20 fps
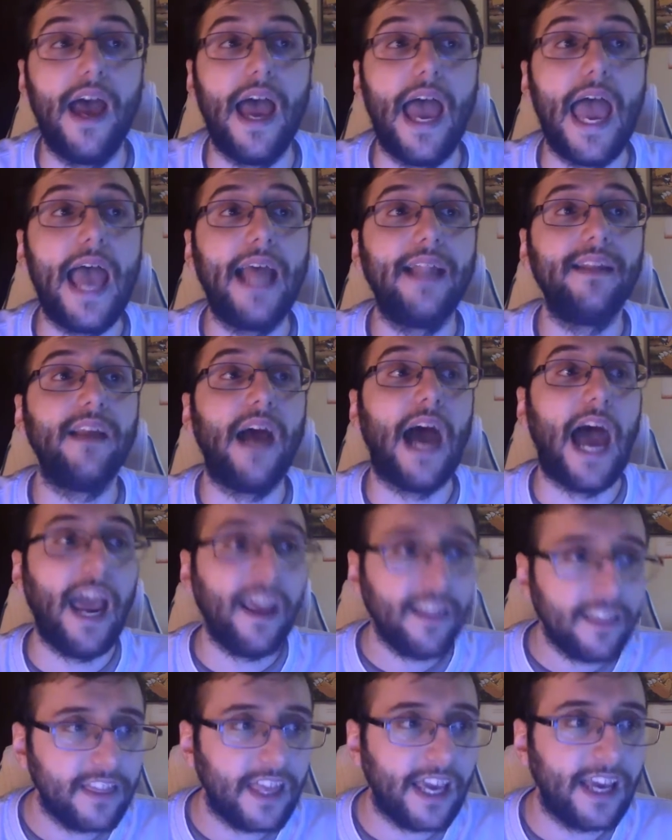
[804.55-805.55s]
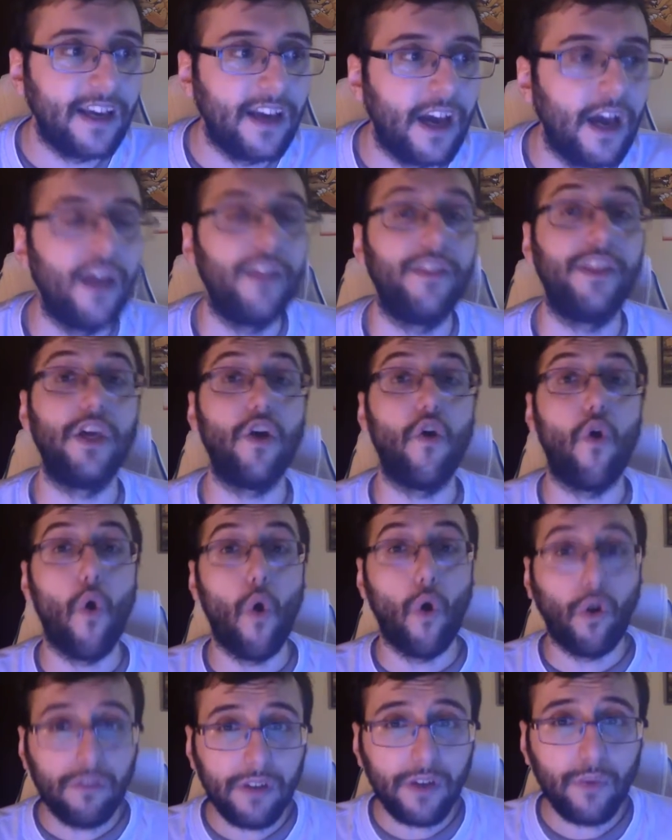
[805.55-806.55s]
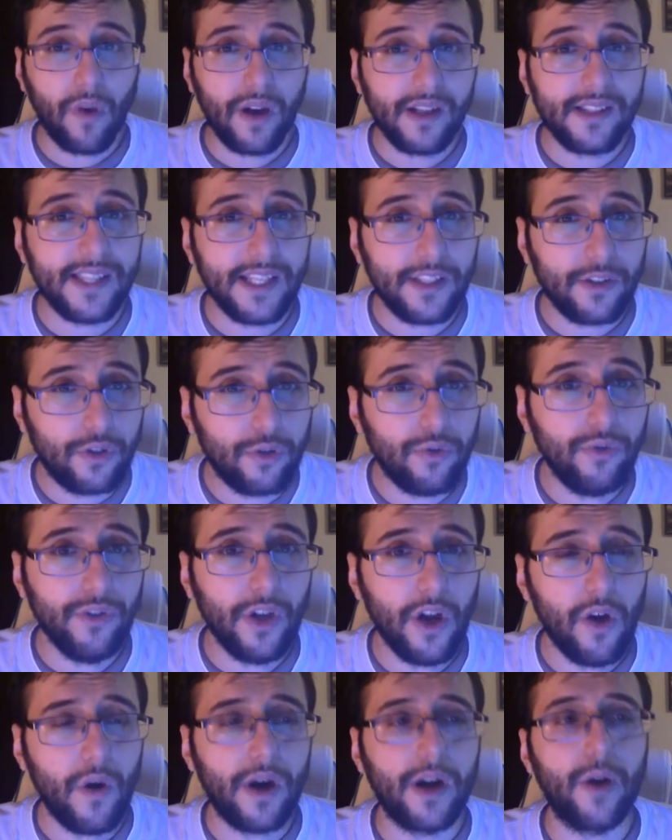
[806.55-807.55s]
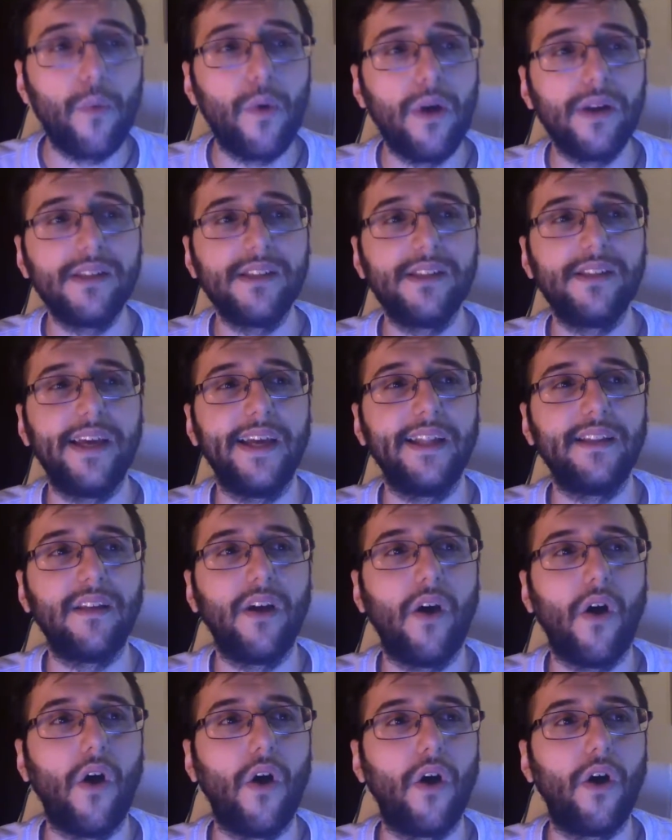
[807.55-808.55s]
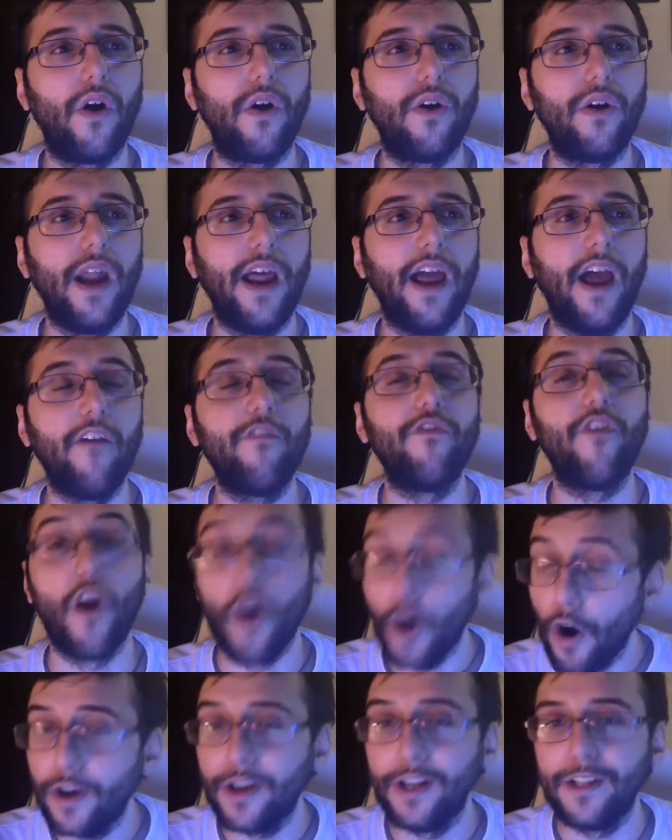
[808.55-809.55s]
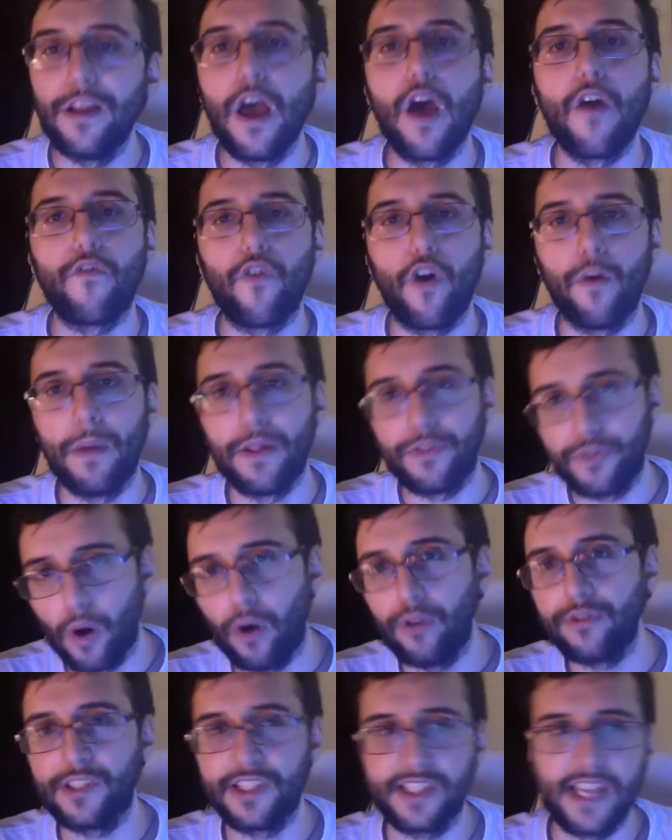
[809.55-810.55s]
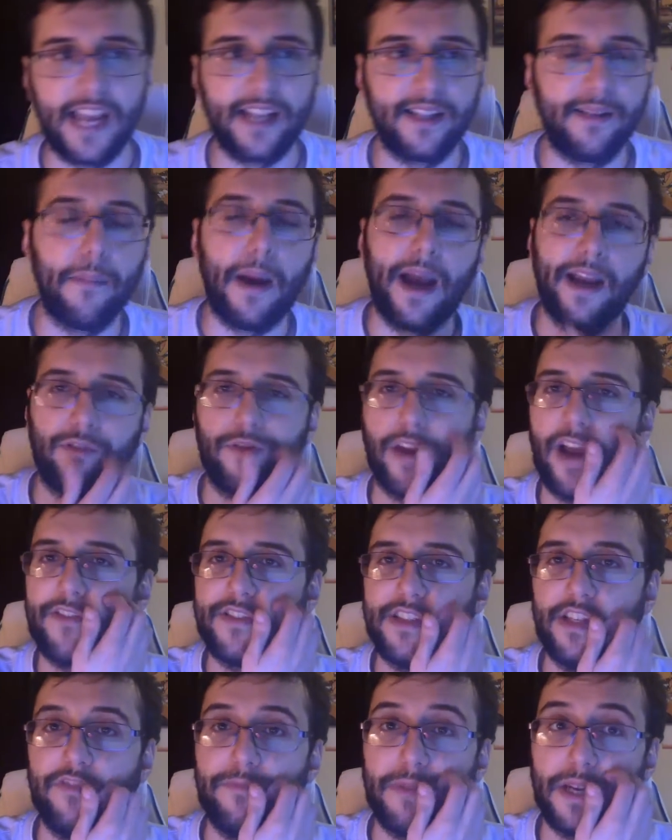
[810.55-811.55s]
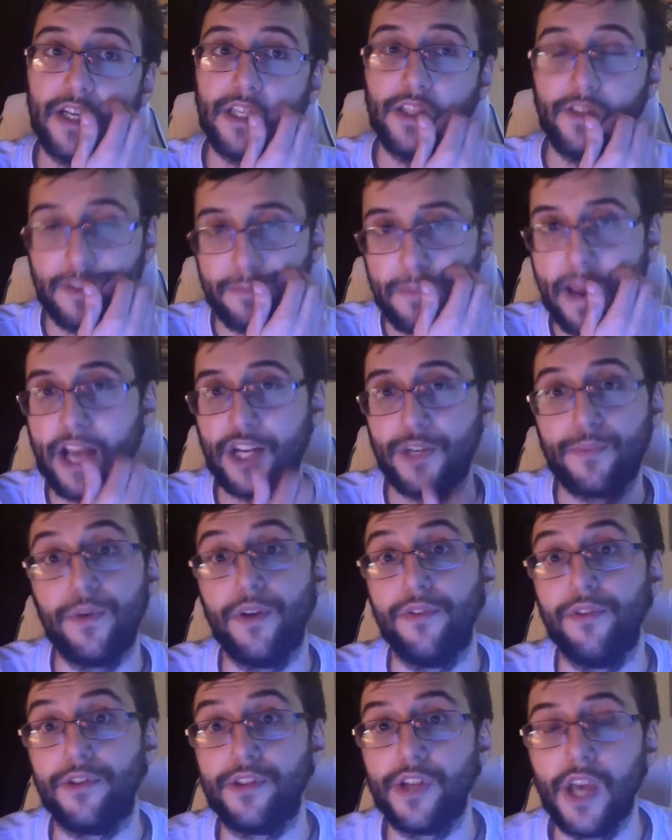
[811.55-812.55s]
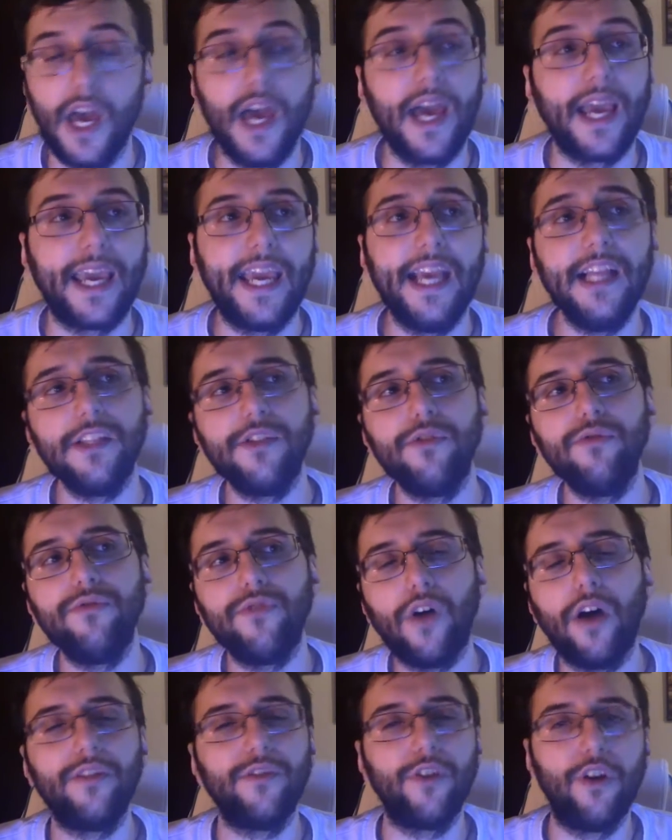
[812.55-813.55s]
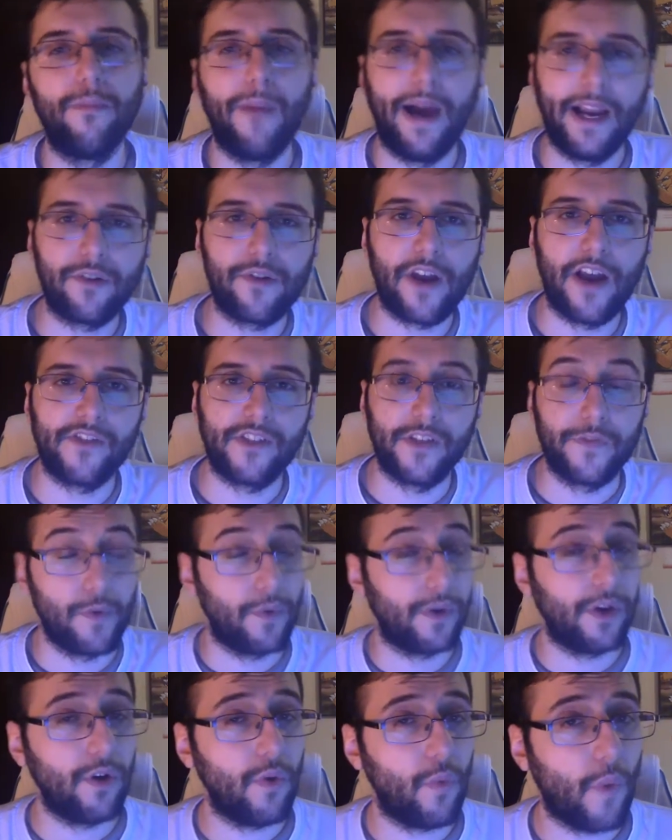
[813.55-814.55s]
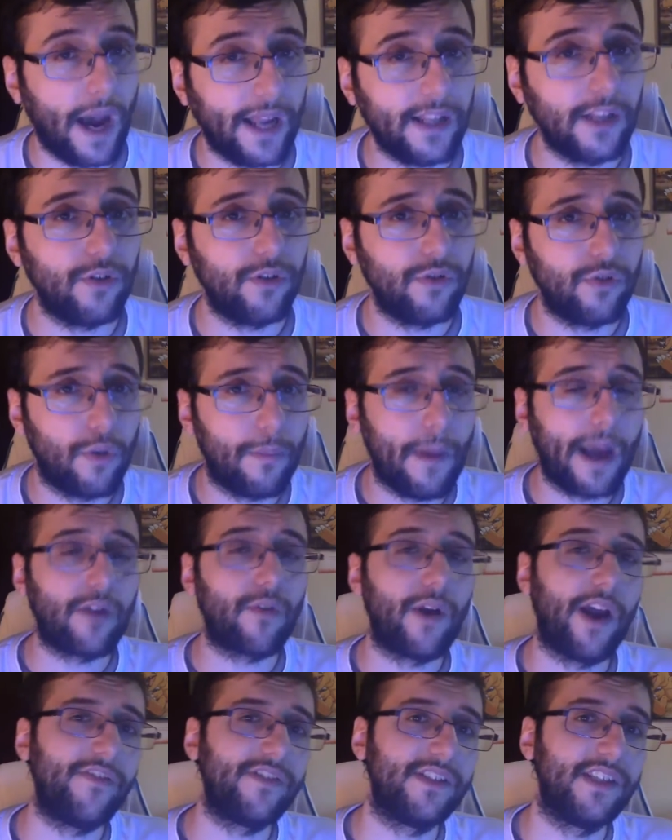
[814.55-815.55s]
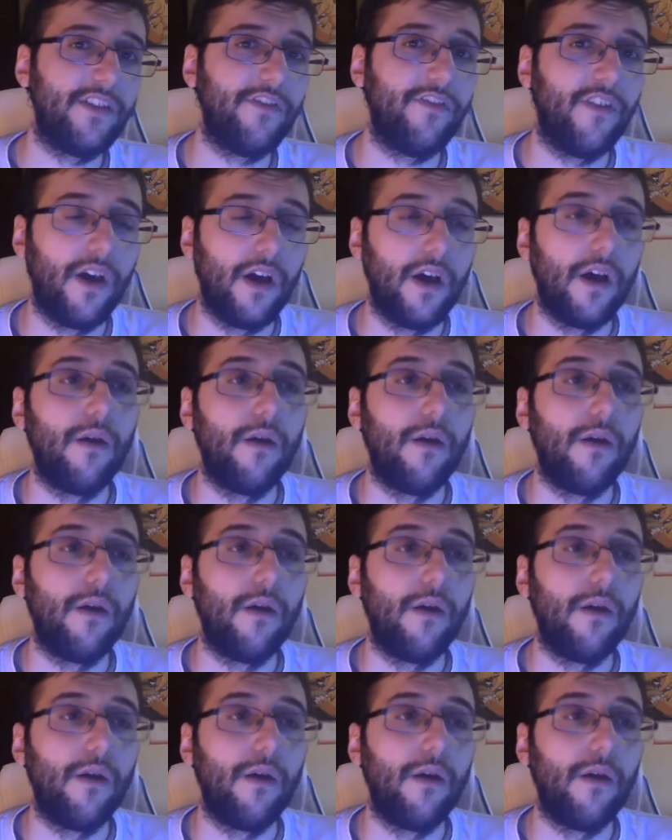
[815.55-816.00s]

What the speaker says: And I think the only ones that do know are the ones that have heard it from adults saying the Minecraft Steve because of Smash Brothers. Kids do not know Minecraft Steve. You want to know why they don't know Minecraft Steve?